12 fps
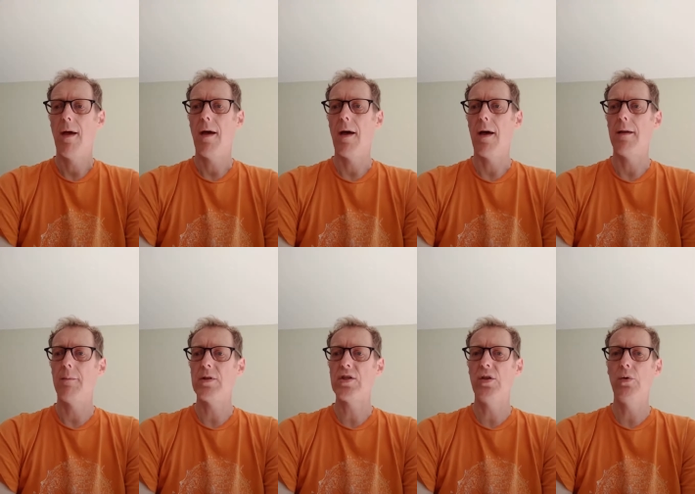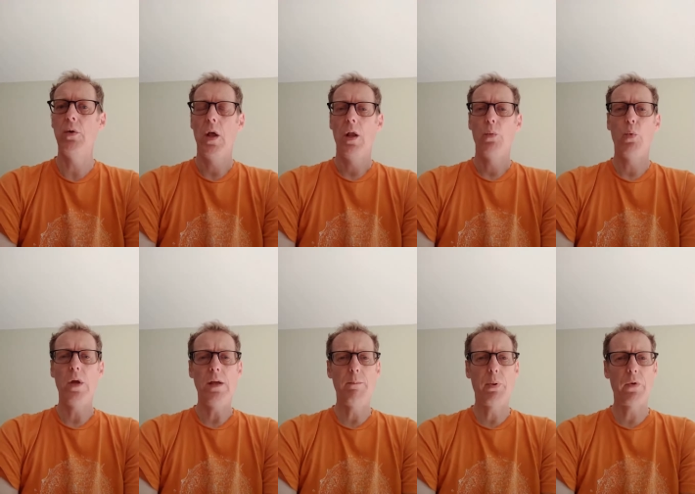Number two,
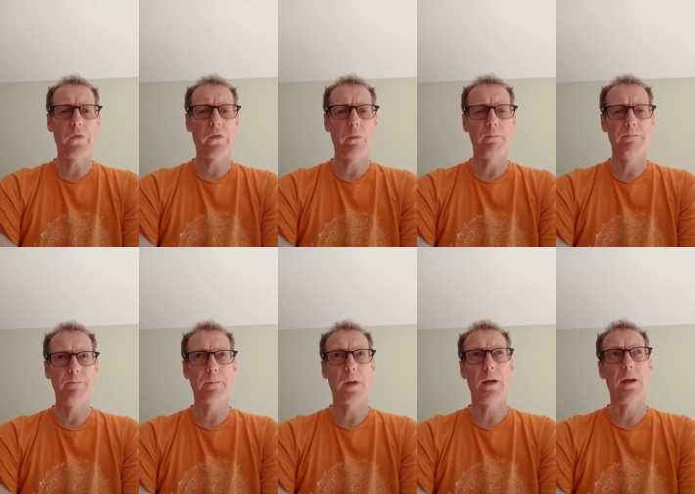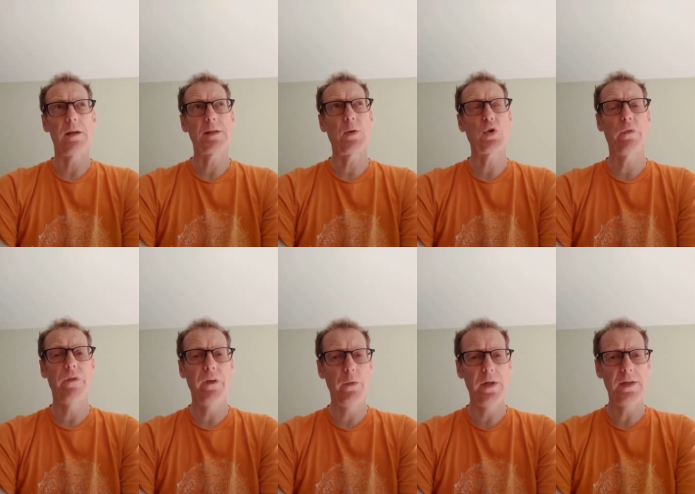we put some special
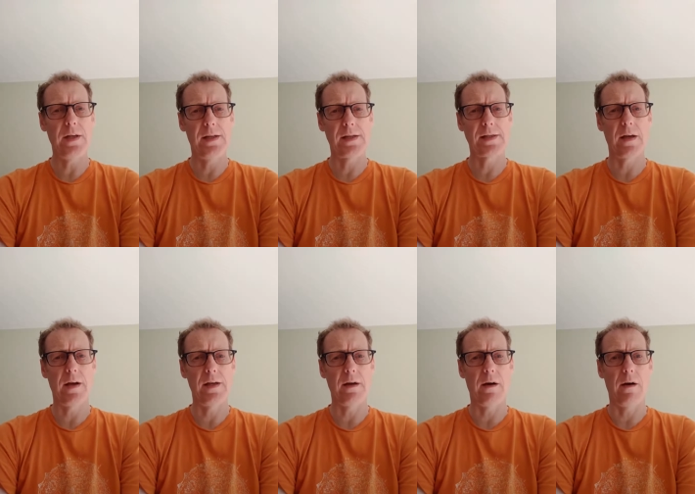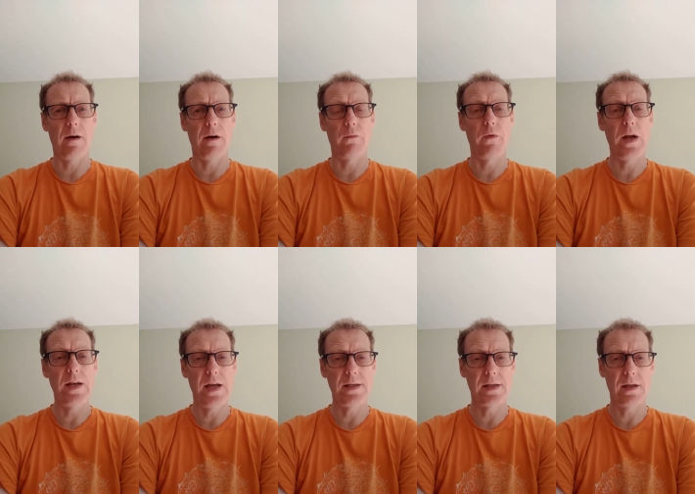fluid inside our
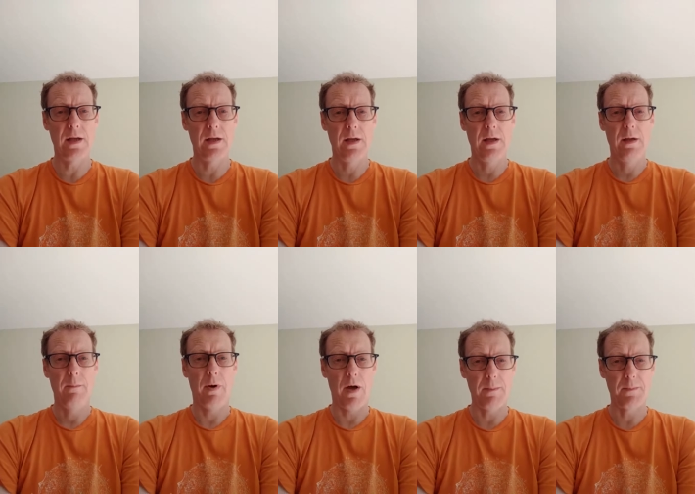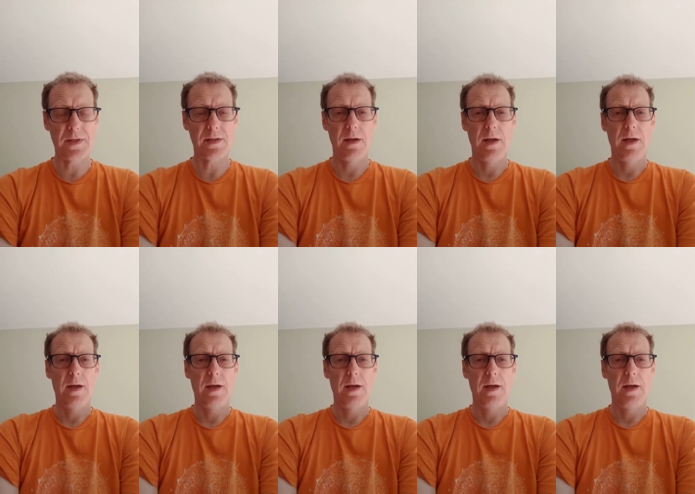radiator pipes.